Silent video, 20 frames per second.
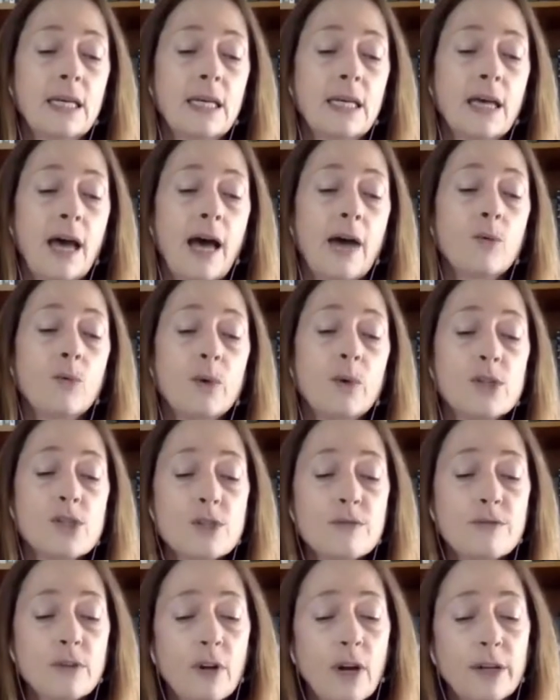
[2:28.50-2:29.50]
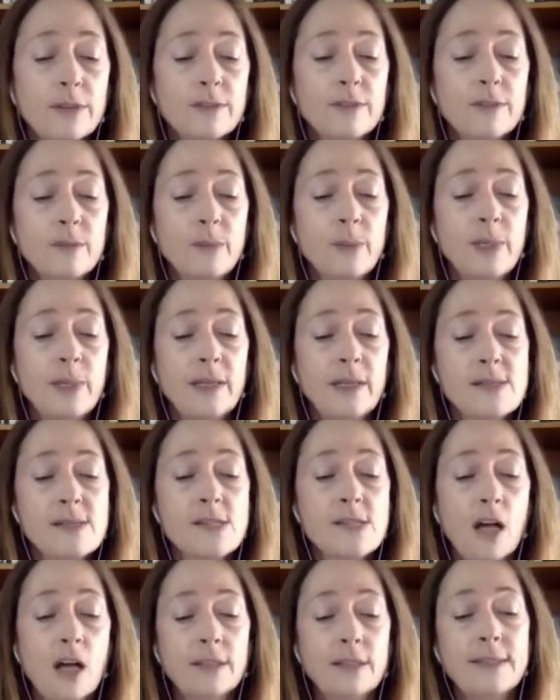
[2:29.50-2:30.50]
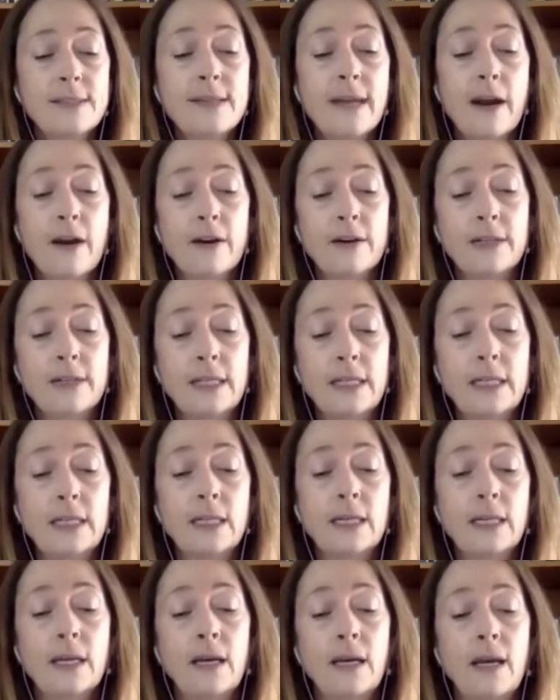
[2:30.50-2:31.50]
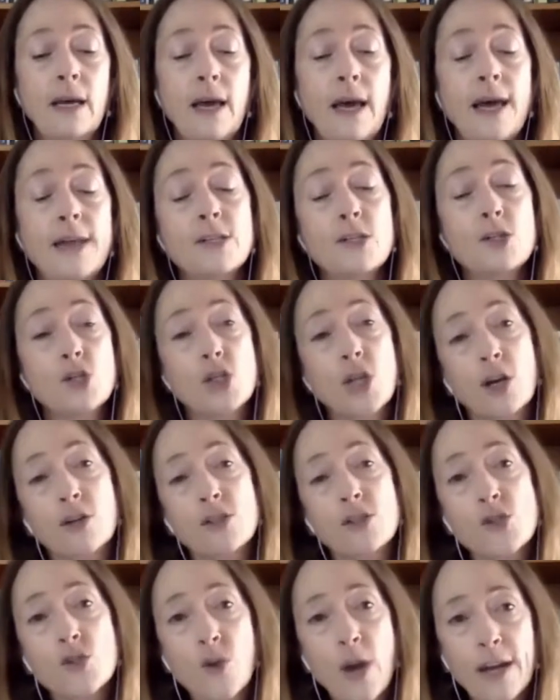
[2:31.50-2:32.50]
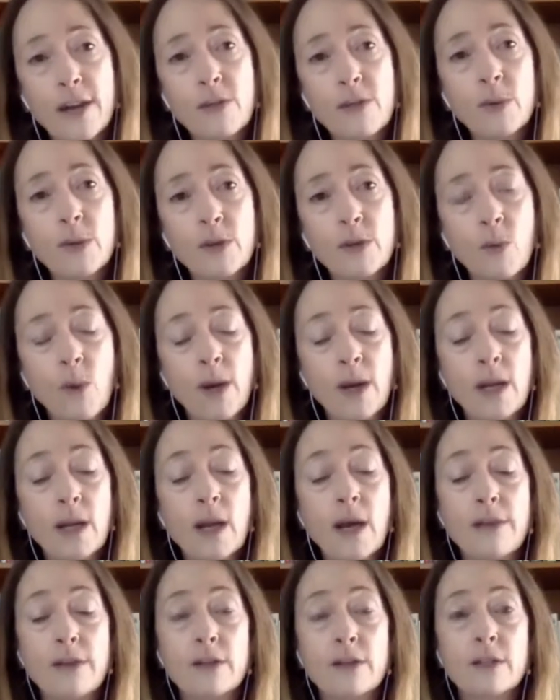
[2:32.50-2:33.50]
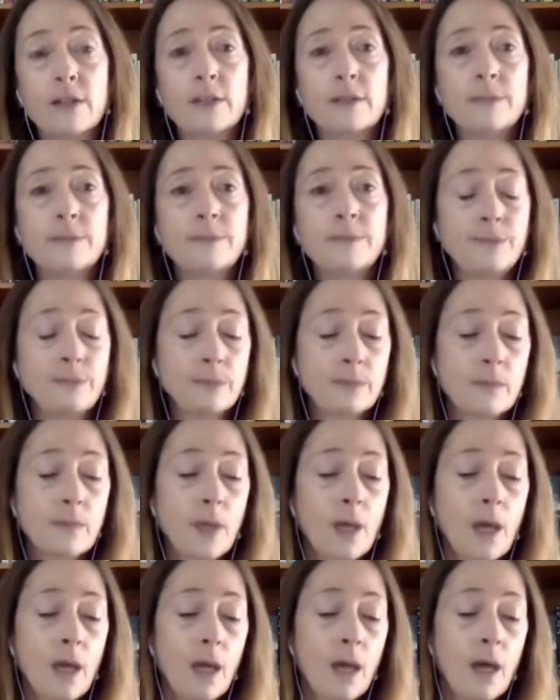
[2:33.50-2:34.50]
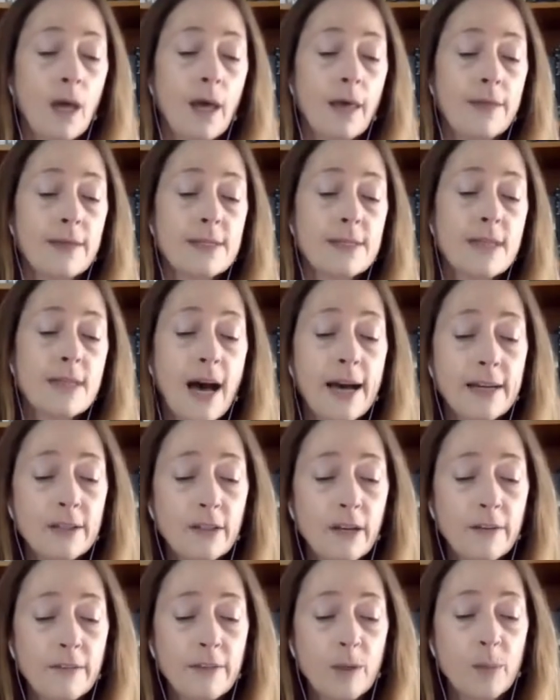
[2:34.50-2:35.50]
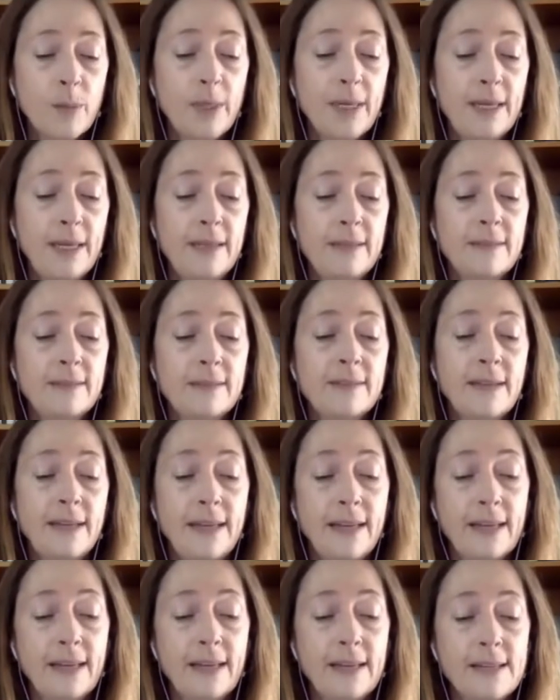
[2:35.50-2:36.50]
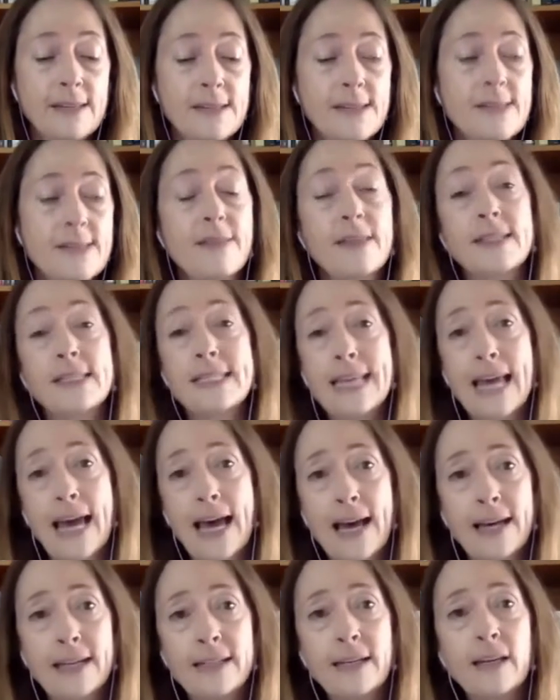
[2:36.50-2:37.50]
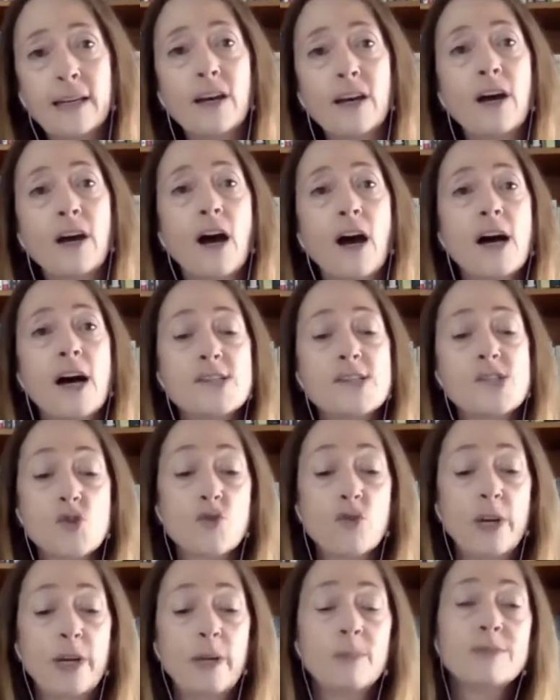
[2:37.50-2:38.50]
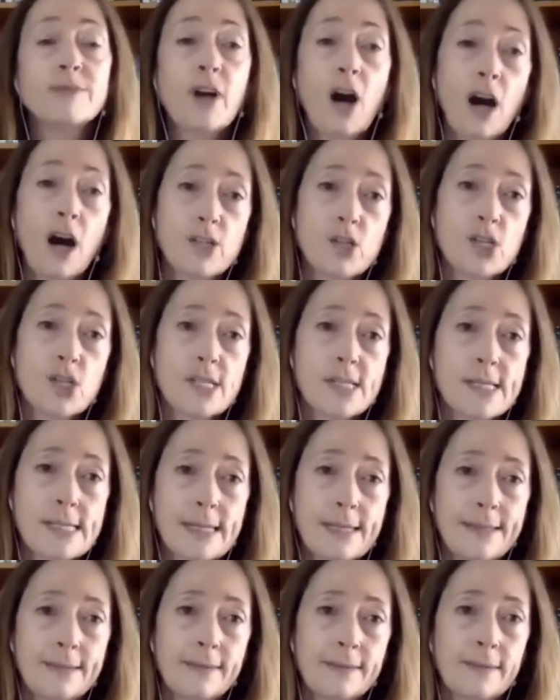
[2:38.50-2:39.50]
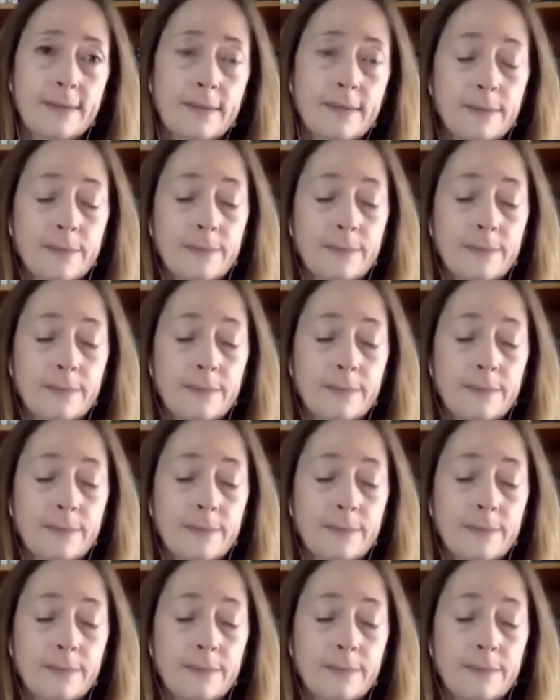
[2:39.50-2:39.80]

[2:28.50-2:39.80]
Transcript: I wish for us to be in solidarity and to share strength with one another. The title of the piece is The Dead, A Stream of Consciousness.